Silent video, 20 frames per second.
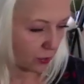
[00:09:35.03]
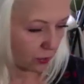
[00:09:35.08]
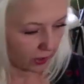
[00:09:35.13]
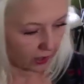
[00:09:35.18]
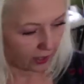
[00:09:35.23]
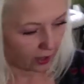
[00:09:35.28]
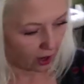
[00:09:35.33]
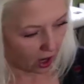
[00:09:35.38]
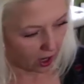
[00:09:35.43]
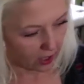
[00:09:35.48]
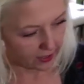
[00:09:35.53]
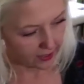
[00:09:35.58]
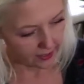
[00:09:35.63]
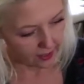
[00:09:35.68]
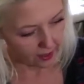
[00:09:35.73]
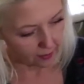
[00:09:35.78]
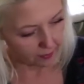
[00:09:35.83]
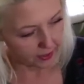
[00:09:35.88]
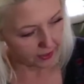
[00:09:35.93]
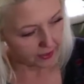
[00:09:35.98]
really
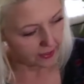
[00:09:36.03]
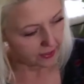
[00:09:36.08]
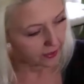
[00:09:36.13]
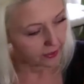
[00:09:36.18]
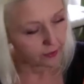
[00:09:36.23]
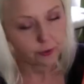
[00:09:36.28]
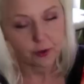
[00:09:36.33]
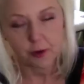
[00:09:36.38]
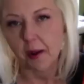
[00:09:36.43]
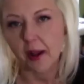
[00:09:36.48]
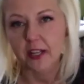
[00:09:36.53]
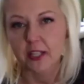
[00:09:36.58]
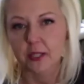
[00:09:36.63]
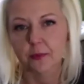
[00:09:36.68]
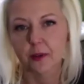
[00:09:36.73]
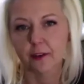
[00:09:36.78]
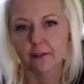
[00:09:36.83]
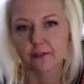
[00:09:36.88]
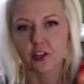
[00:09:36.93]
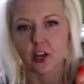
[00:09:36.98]
awesome. It reminds
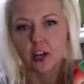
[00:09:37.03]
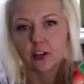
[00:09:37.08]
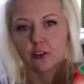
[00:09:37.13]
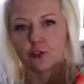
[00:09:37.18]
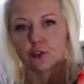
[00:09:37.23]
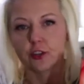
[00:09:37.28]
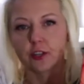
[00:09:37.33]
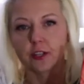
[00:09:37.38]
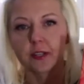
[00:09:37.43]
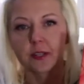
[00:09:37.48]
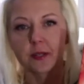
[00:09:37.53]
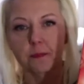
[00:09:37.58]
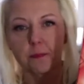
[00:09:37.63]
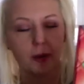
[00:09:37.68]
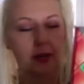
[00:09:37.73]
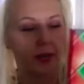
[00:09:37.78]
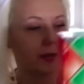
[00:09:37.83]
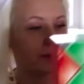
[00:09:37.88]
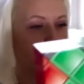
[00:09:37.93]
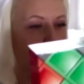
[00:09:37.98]
me of Tetris,
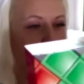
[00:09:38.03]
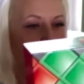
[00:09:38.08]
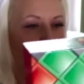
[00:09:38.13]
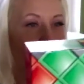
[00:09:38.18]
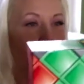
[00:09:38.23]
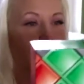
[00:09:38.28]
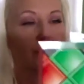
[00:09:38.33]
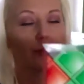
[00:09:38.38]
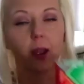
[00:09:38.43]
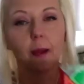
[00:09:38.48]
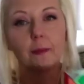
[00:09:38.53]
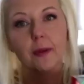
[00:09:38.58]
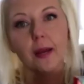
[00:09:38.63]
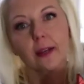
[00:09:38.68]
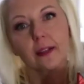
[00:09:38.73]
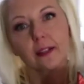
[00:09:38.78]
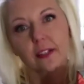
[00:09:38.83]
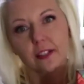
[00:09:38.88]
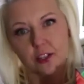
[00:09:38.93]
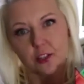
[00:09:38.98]
but anyway, I'm not
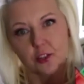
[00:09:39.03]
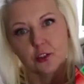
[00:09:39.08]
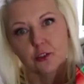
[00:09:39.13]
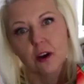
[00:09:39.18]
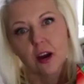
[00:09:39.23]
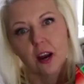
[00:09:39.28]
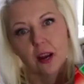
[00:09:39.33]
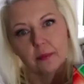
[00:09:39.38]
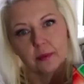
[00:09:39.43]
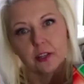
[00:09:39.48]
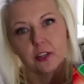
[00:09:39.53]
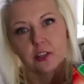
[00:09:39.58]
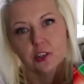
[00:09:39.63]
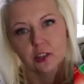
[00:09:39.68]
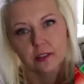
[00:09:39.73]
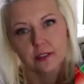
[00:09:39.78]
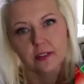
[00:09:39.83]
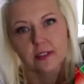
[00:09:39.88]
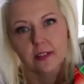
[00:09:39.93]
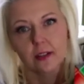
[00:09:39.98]
going to describe each
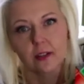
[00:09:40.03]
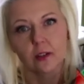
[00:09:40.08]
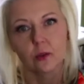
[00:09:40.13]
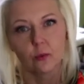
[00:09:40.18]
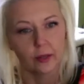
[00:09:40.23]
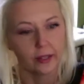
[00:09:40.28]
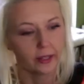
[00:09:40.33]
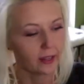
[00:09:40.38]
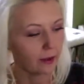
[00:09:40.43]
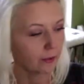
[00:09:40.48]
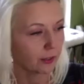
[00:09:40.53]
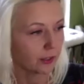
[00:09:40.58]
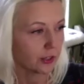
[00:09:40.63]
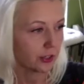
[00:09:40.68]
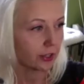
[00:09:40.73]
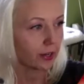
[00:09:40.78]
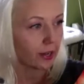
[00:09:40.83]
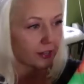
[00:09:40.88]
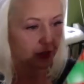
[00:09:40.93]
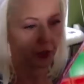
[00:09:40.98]
of the single one game because
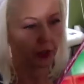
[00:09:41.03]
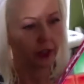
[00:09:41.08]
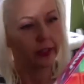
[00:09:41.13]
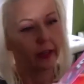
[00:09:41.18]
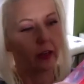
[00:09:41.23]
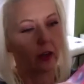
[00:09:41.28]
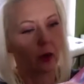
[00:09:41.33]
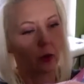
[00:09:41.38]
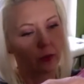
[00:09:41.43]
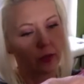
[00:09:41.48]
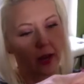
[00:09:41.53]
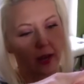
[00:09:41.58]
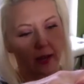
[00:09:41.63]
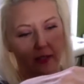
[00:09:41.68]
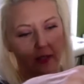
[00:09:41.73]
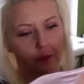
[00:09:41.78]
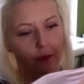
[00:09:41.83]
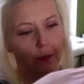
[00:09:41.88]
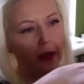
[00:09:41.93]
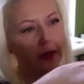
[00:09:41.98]
you guys are going to go
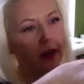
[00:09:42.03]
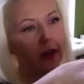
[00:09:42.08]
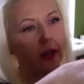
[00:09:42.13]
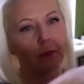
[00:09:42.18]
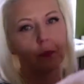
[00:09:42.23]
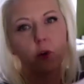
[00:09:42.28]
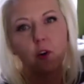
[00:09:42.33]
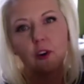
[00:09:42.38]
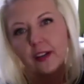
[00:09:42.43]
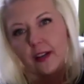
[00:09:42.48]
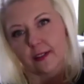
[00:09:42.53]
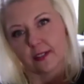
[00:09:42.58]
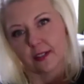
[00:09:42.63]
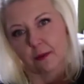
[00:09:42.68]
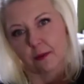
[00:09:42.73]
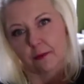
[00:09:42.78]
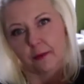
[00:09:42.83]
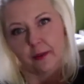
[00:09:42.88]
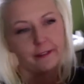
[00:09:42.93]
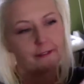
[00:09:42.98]
nuts, but I'll point out
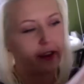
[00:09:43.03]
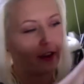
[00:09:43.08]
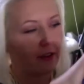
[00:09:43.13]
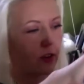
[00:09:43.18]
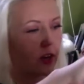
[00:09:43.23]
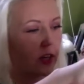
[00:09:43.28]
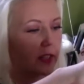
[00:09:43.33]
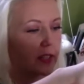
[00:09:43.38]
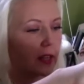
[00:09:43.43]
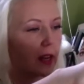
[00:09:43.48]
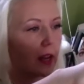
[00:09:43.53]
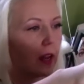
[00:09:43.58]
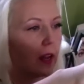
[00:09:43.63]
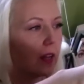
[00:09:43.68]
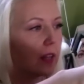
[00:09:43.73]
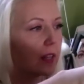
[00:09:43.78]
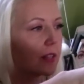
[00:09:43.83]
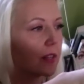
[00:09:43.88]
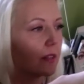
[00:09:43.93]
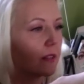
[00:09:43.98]
some of my favorites.
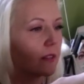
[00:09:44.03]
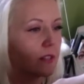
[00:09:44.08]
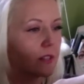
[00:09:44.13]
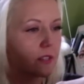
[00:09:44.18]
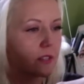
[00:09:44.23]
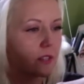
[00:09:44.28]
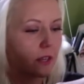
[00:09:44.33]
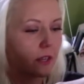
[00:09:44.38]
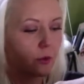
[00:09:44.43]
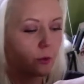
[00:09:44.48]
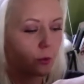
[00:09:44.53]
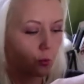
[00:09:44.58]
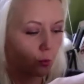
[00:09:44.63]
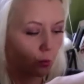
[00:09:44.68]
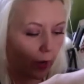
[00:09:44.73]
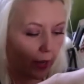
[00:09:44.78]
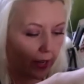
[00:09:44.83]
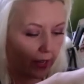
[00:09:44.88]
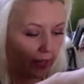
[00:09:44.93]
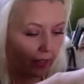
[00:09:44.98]
So this is a
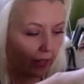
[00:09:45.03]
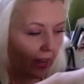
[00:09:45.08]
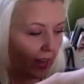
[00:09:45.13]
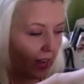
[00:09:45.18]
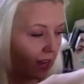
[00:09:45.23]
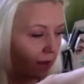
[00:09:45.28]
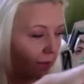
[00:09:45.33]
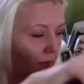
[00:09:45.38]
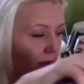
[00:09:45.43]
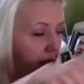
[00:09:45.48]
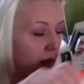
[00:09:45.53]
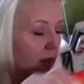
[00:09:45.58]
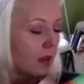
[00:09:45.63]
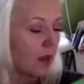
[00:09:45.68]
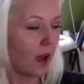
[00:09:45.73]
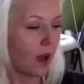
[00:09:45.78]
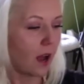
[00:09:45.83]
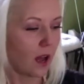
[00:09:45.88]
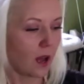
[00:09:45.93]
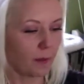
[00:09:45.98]
great game.
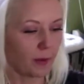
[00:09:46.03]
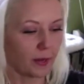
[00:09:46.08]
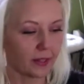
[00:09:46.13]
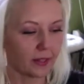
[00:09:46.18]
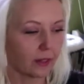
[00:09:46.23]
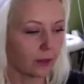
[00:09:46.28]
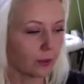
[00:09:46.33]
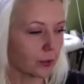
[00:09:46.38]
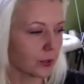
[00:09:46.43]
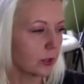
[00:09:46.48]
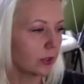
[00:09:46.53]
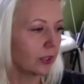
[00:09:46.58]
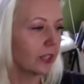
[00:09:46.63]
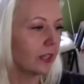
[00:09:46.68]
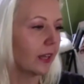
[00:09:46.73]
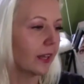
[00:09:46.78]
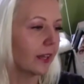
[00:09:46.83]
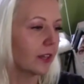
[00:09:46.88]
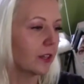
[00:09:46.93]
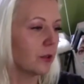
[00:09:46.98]
I think it was only
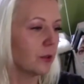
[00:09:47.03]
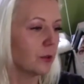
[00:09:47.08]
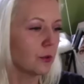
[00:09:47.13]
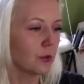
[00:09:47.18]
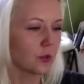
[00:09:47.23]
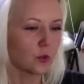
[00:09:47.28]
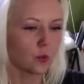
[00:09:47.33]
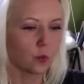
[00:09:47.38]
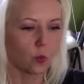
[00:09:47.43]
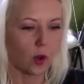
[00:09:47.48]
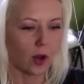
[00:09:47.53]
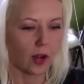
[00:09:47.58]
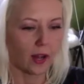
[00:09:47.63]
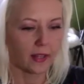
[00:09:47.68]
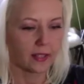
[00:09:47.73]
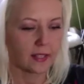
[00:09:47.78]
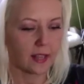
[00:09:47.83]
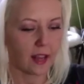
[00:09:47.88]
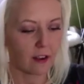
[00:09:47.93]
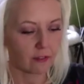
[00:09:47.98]
like used
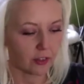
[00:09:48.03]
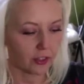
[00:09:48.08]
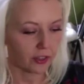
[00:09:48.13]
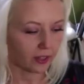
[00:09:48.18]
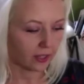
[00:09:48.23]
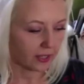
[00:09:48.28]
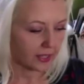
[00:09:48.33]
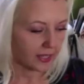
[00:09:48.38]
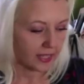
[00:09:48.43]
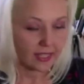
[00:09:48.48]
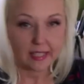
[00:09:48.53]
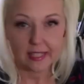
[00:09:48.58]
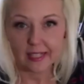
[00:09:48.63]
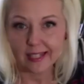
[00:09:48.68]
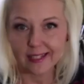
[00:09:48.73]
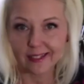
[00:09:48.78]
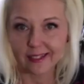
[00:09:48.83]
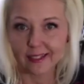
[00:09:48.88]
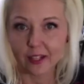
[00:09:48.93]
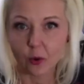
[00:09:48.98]
once. Everything is
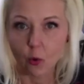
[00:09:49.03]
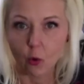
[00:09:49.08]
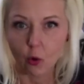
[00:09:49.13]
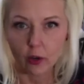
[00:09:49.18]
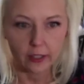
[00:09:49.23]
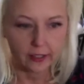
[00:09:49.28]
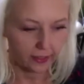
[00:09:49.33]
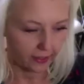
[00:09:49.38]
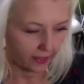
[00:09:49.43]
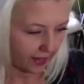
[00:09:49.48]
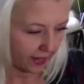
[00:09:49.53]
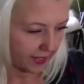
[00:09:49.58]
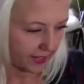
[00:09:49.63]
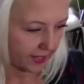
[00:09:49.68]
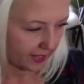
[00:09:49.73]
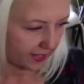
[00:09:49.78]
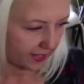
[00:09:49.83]
neatly organized